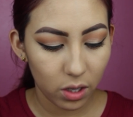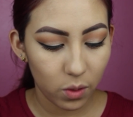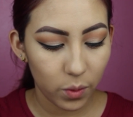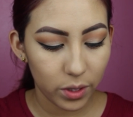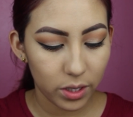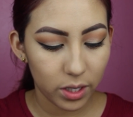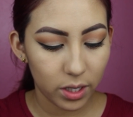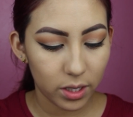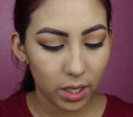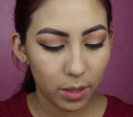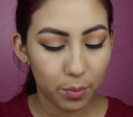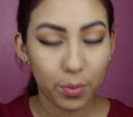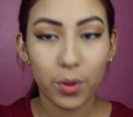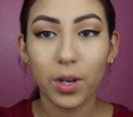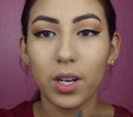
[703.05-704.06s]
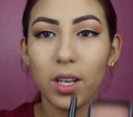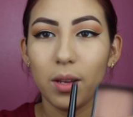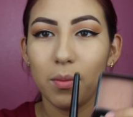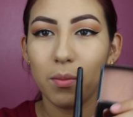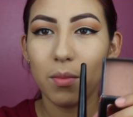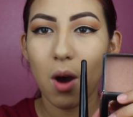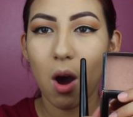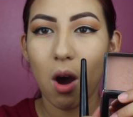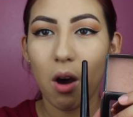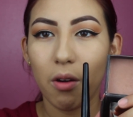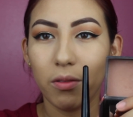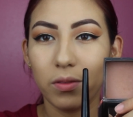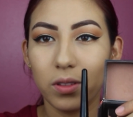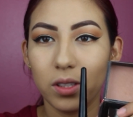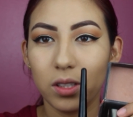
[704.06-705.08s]
which is a pretty
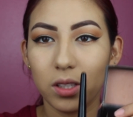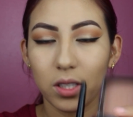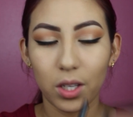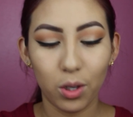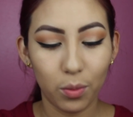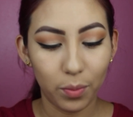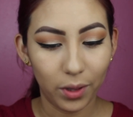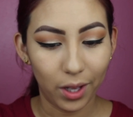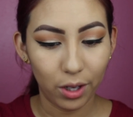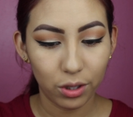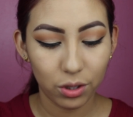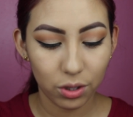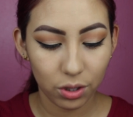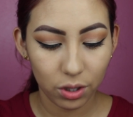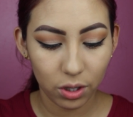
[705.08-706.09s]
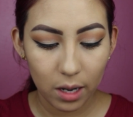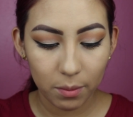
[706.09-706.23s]
mauve subtle blush.